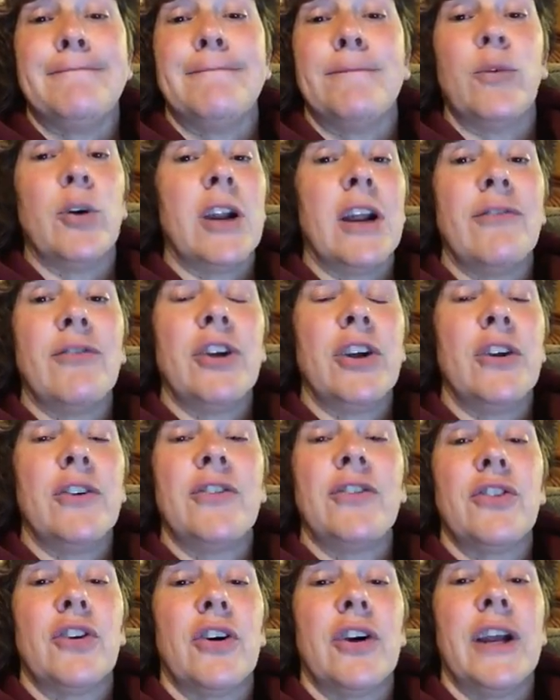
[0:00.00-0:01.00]
whatever your
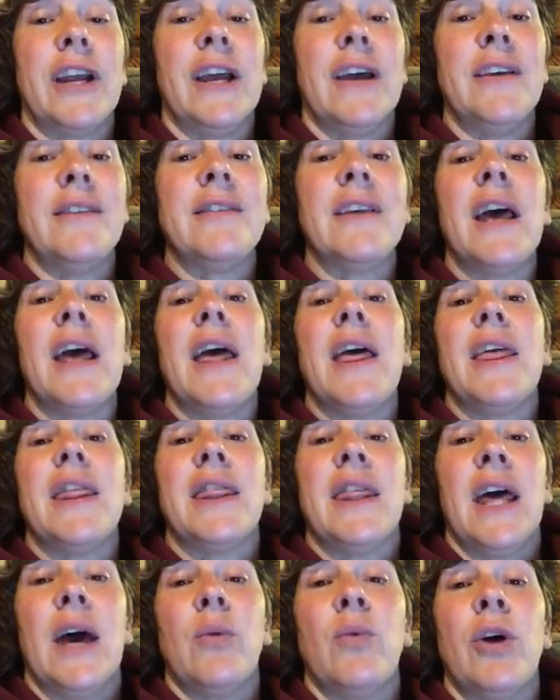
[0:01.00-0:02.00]
story is,
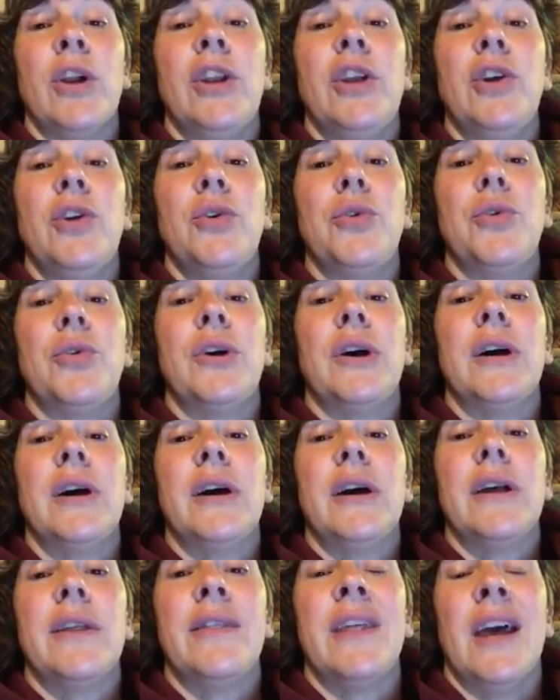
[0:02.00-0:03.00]
that
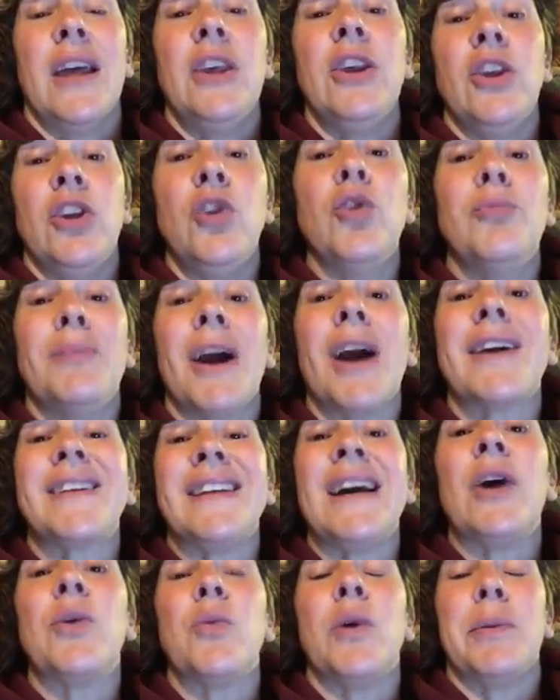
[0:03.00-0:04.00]
you mark
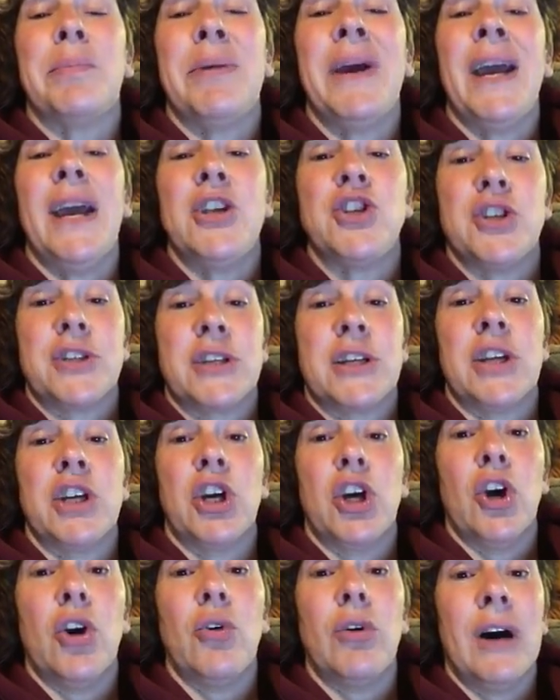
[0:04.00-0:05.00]
down what page it's going to
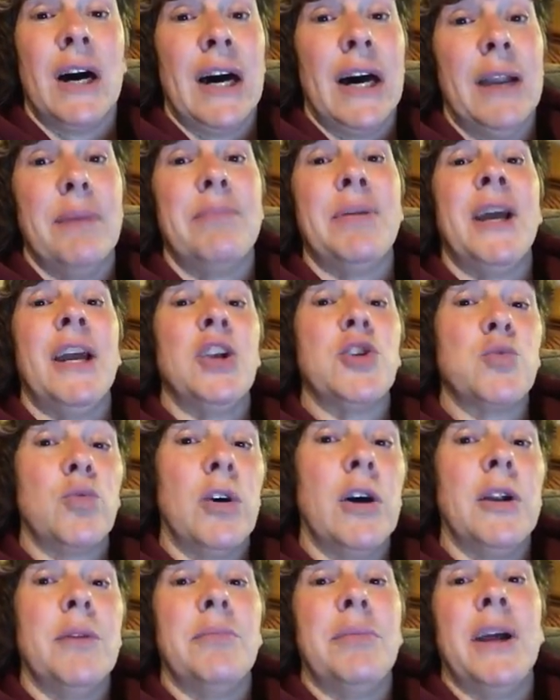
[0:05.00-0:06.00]
go on. Page
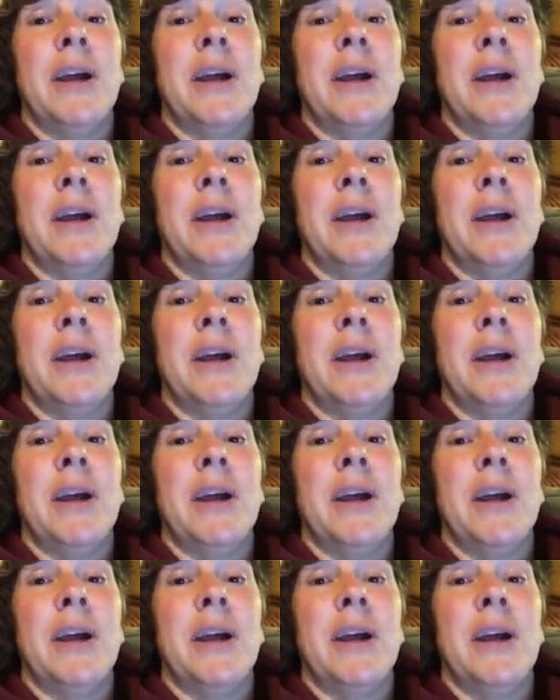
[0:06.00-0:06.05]
1,